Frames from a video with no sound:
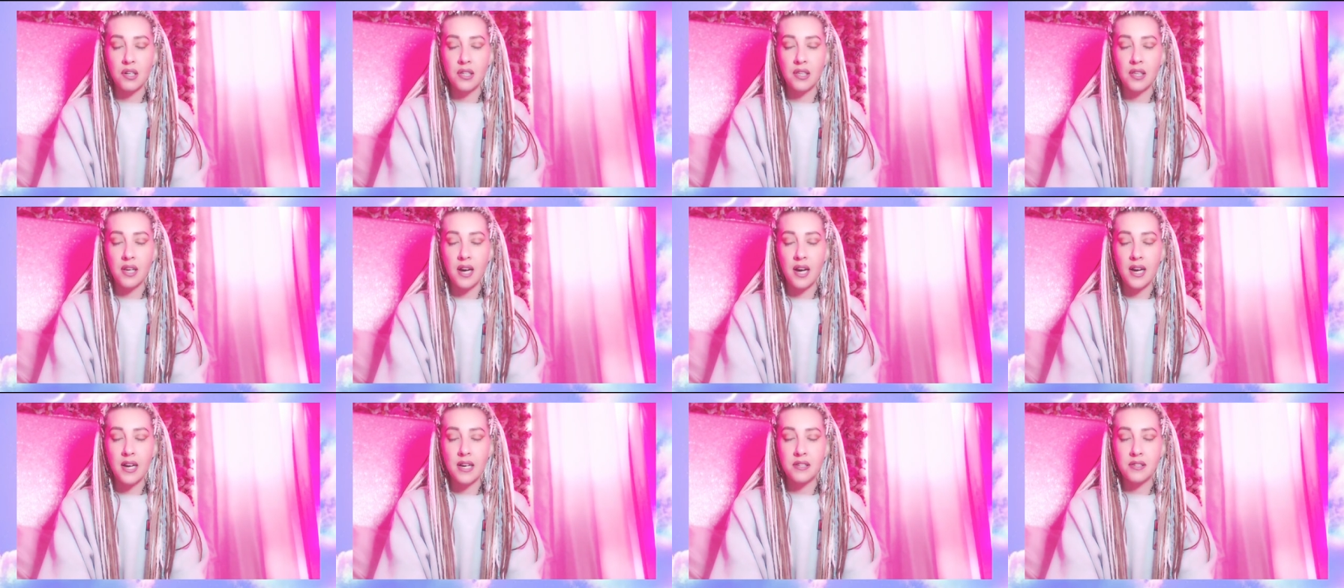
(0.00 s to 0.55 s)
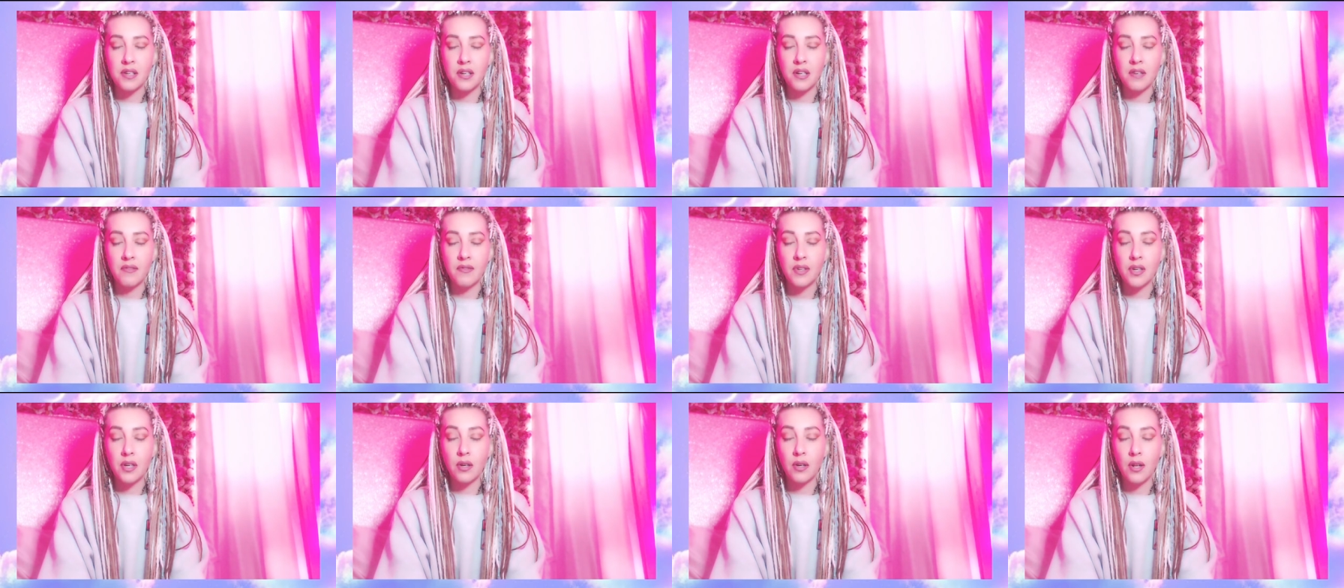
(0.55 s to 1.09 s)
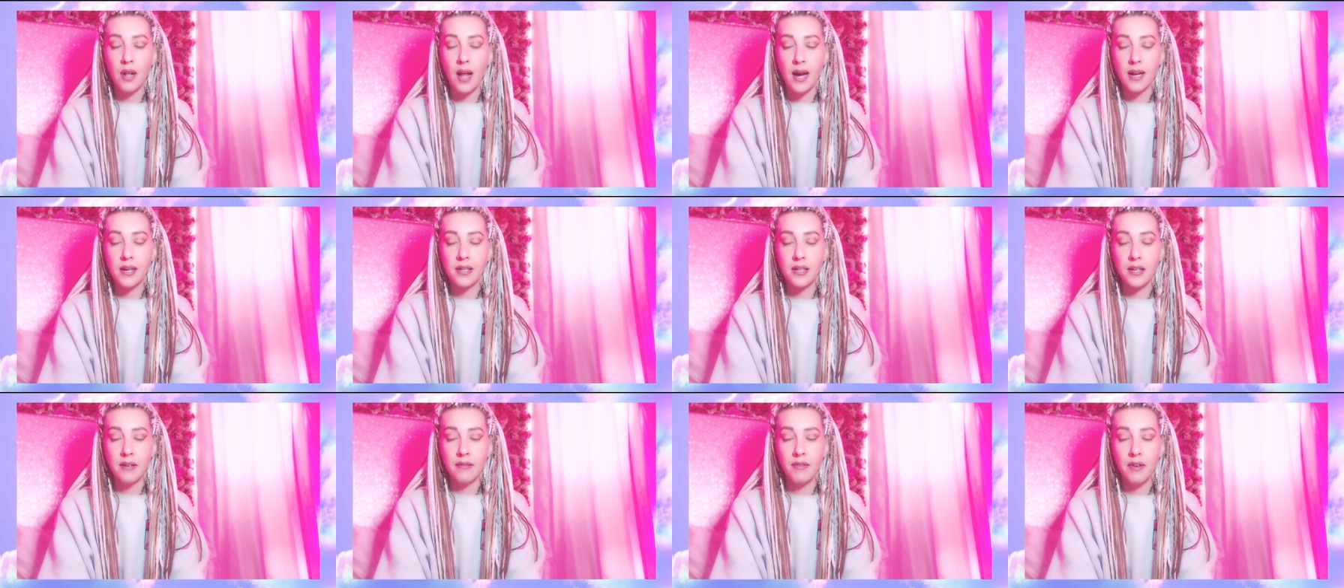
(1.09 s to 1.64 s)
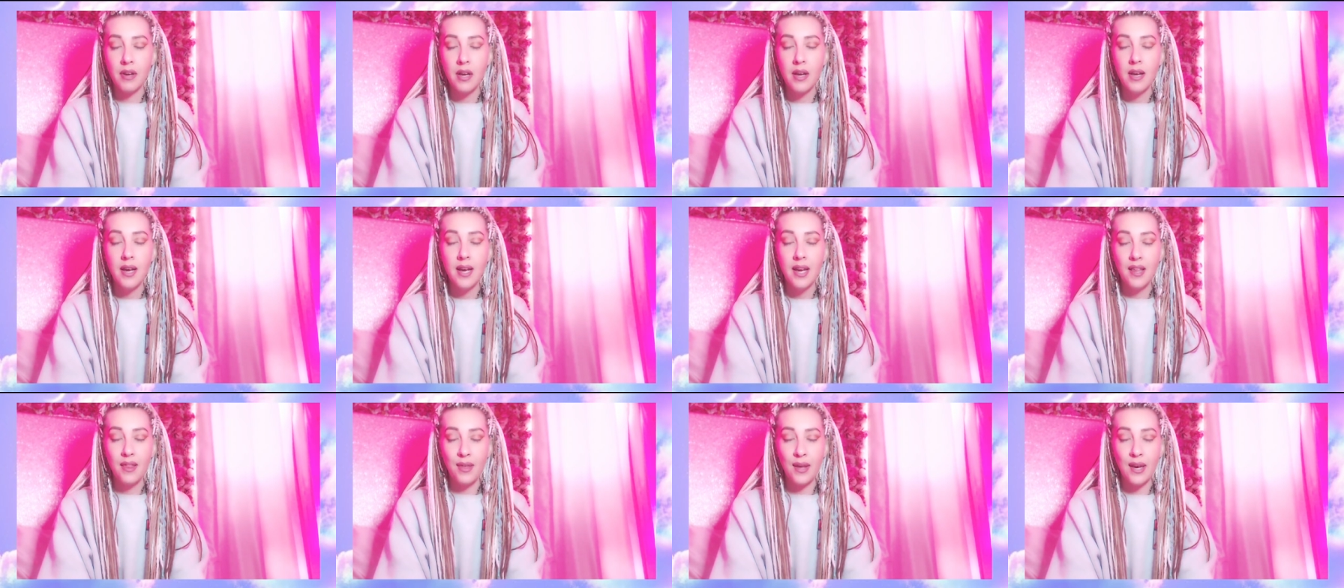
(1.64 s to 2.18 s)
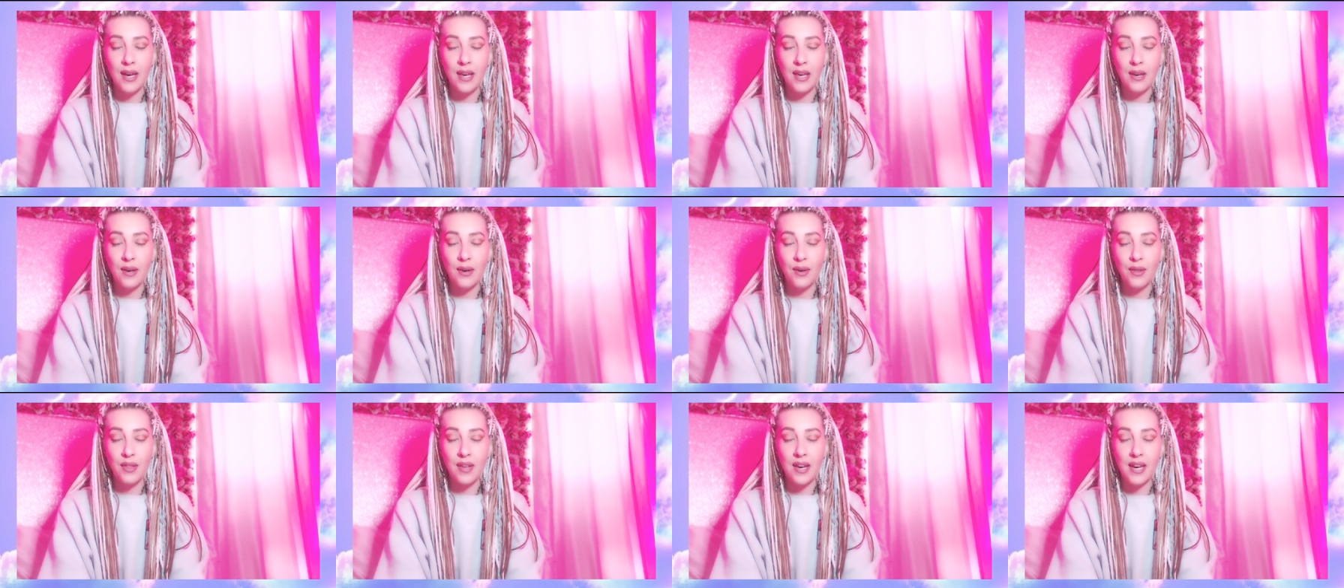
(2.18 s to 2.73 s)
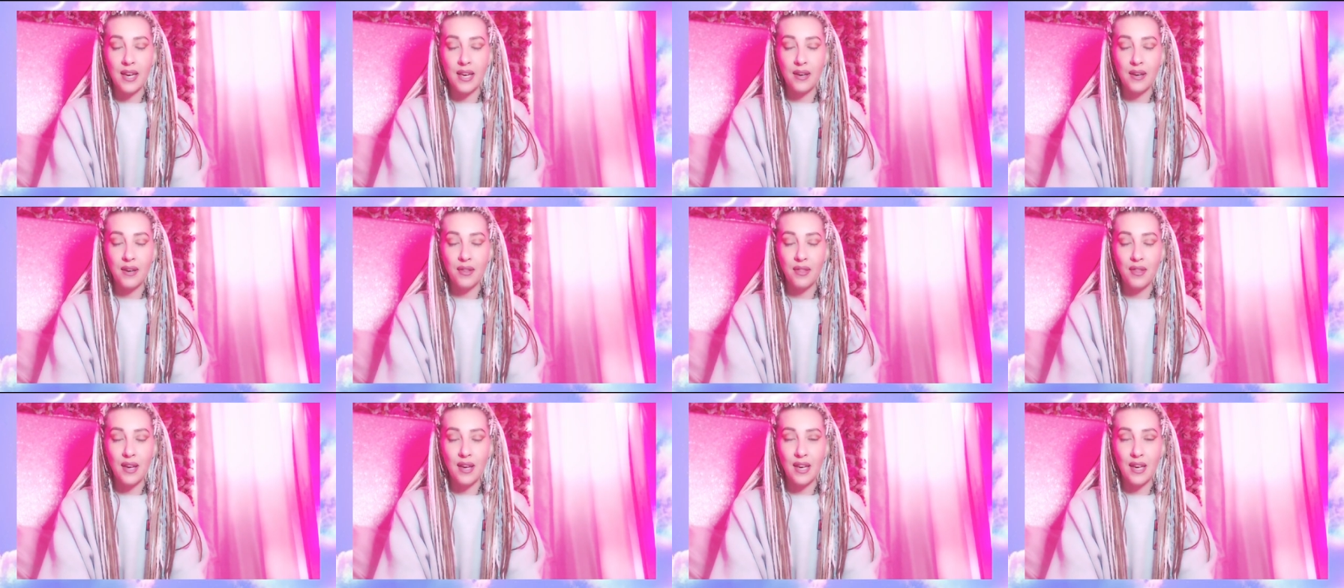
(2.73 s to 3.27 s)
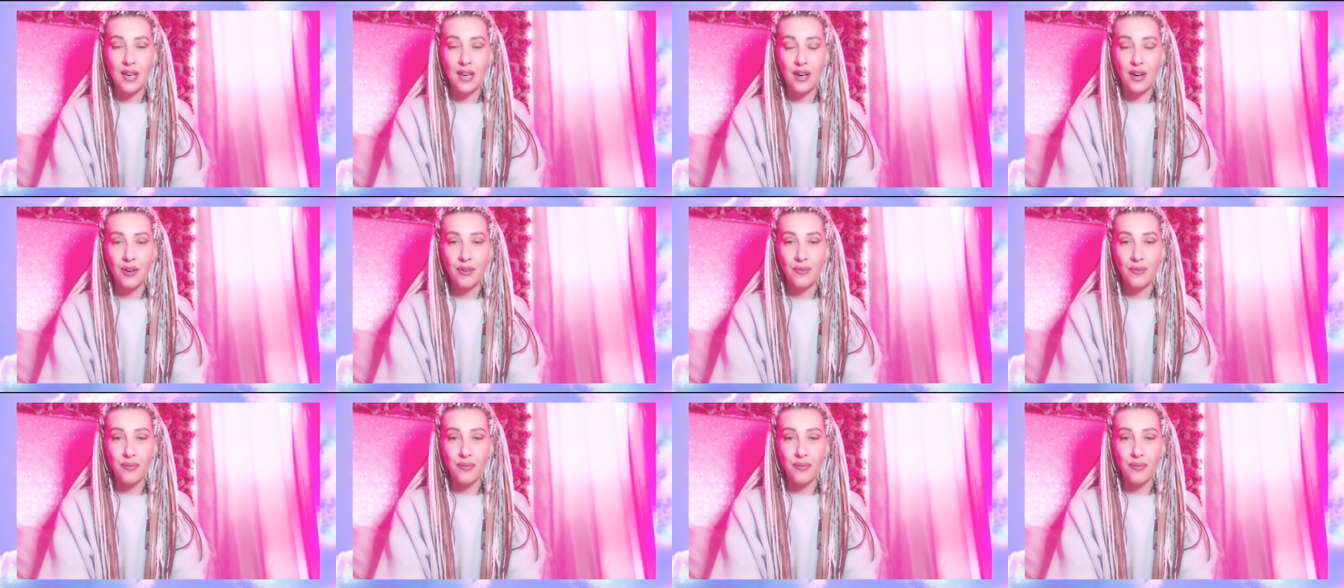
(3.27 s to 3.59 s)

in the highest good of the collective. Thank you, thank you, thank you.